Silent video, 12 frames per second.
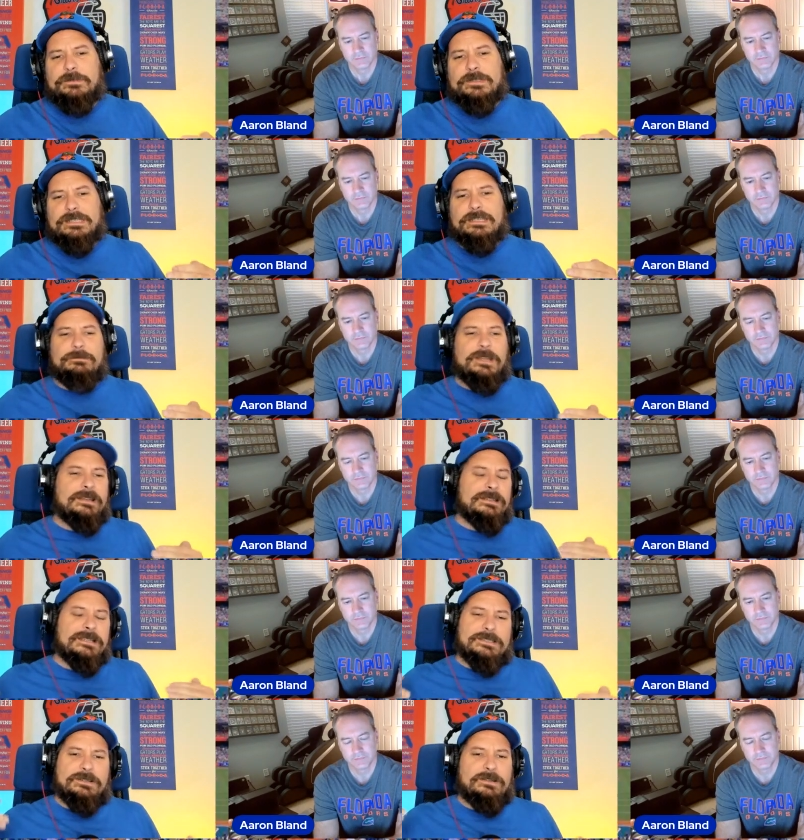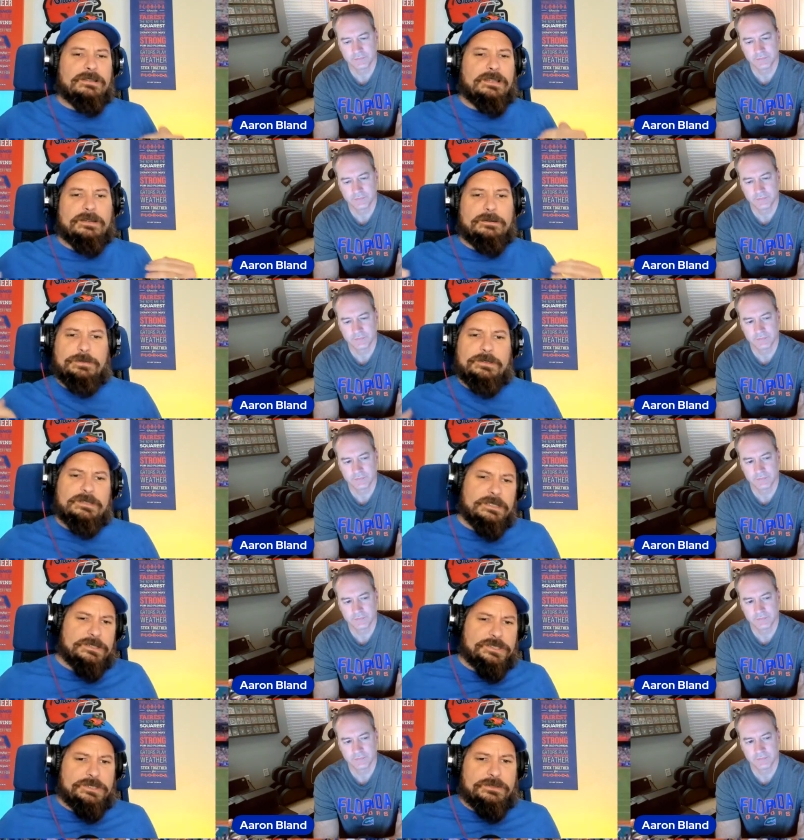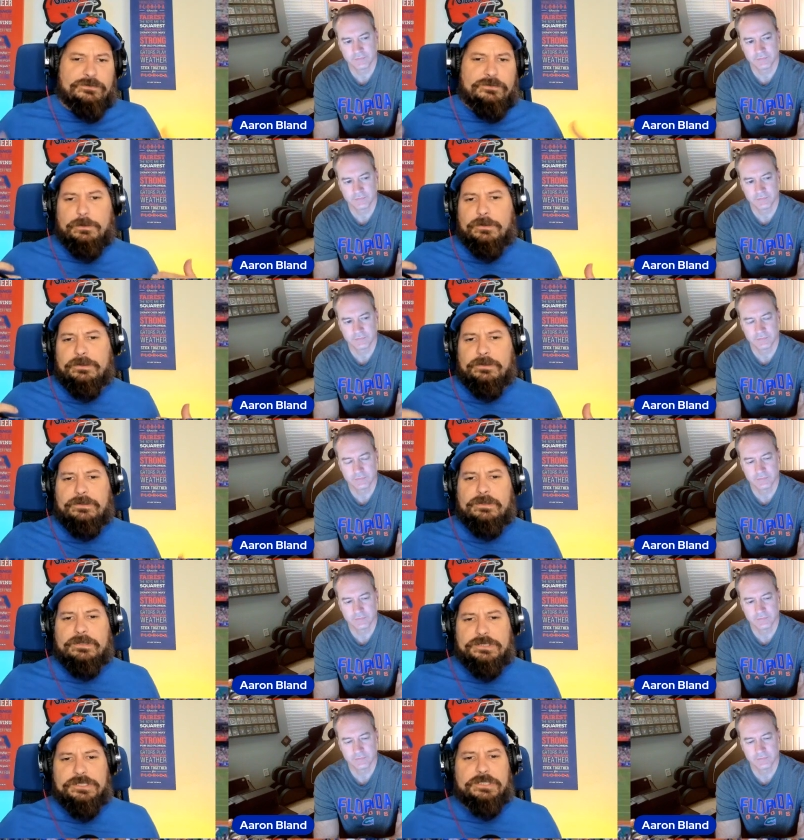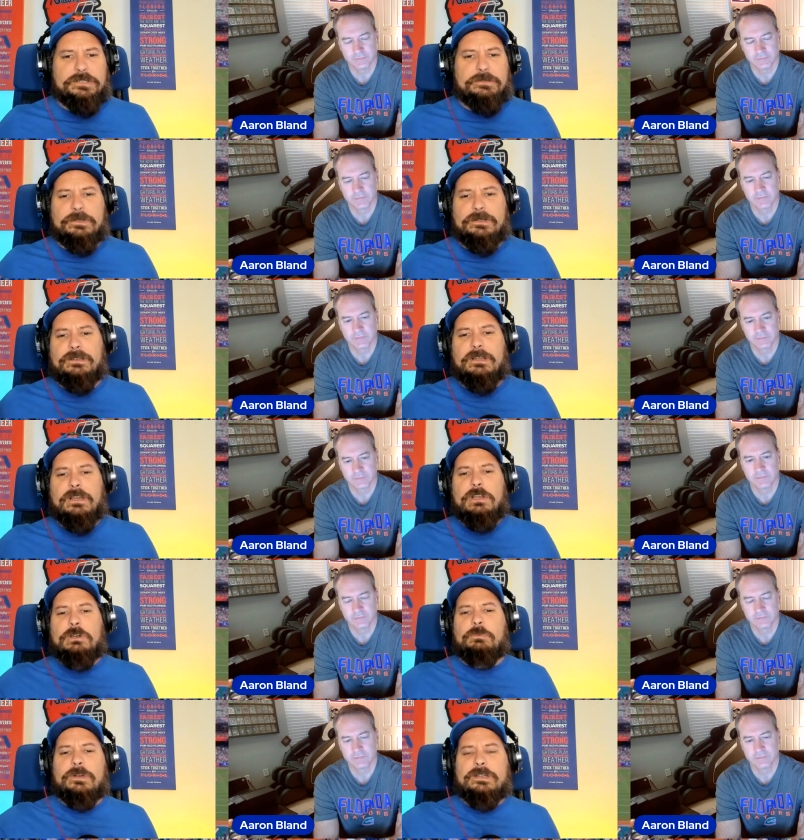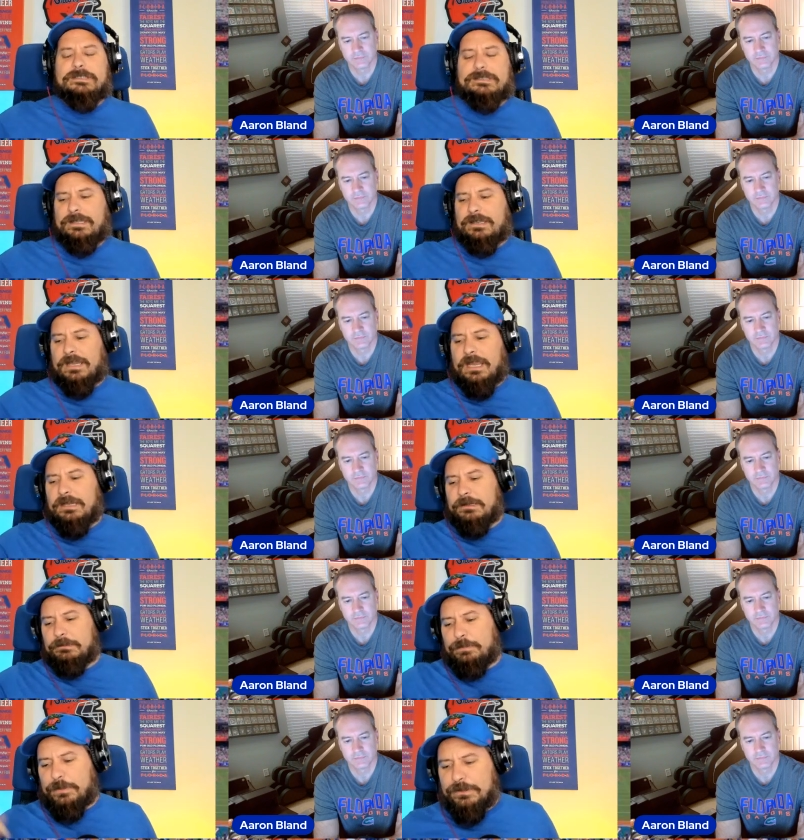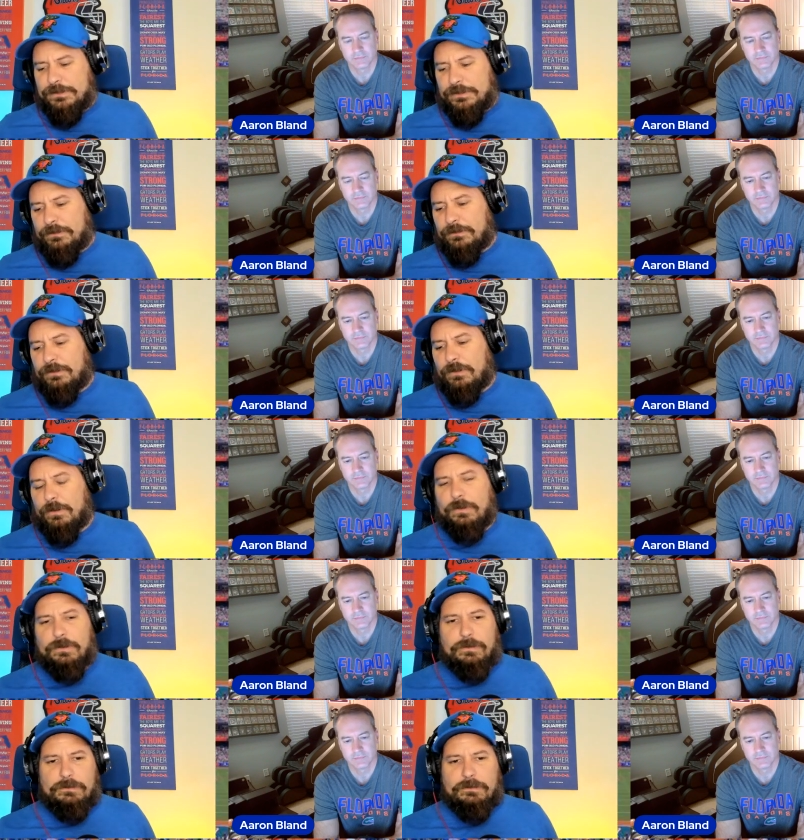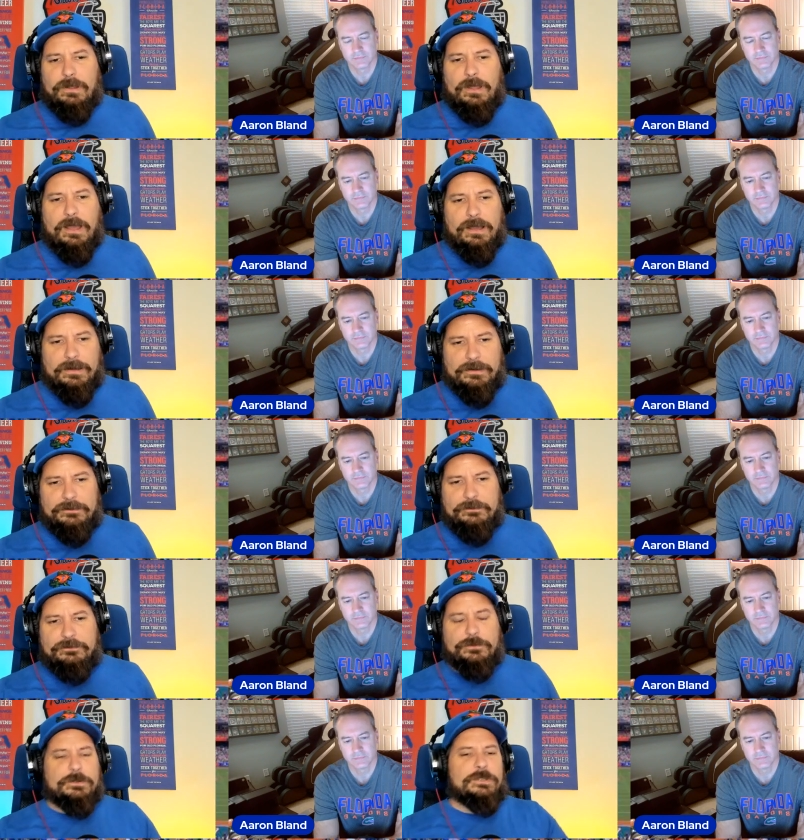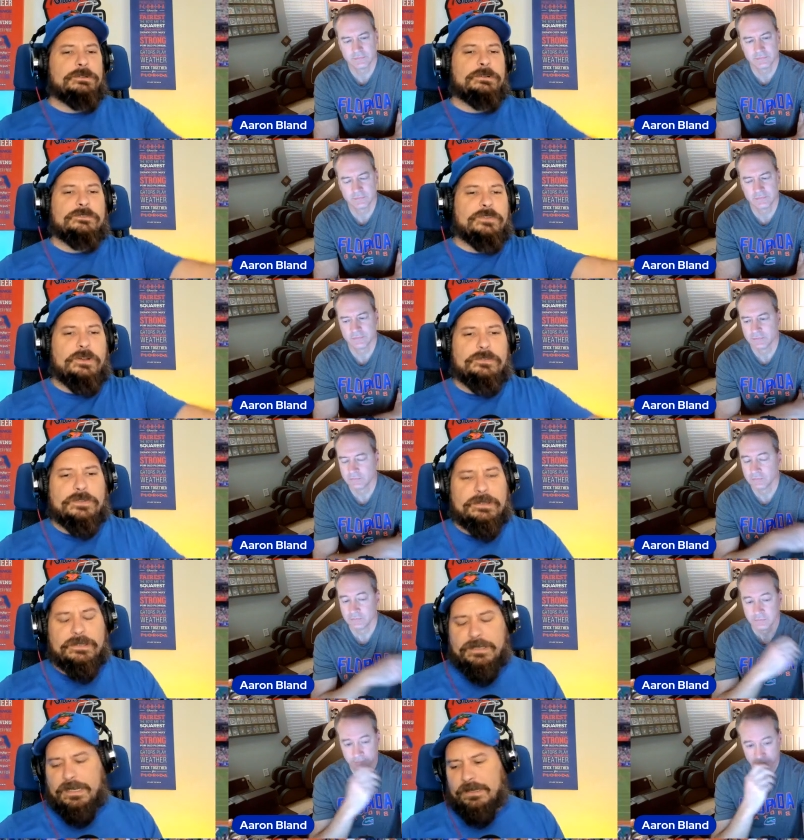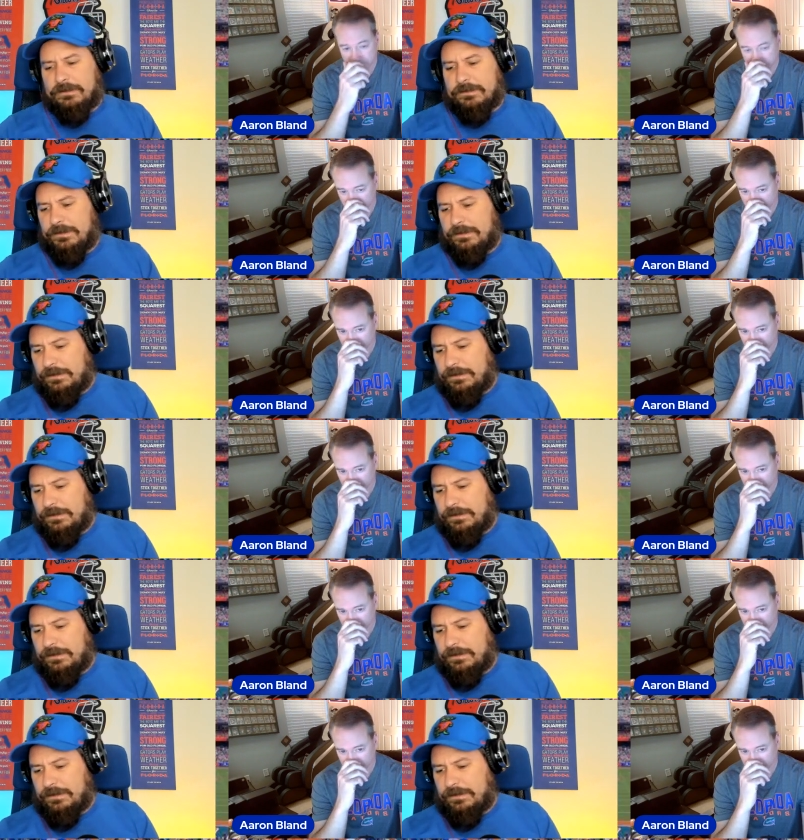Speaker 1: the team? Not necessarily like a prediction for this year, but what is like a personal goal for you involving the Gators?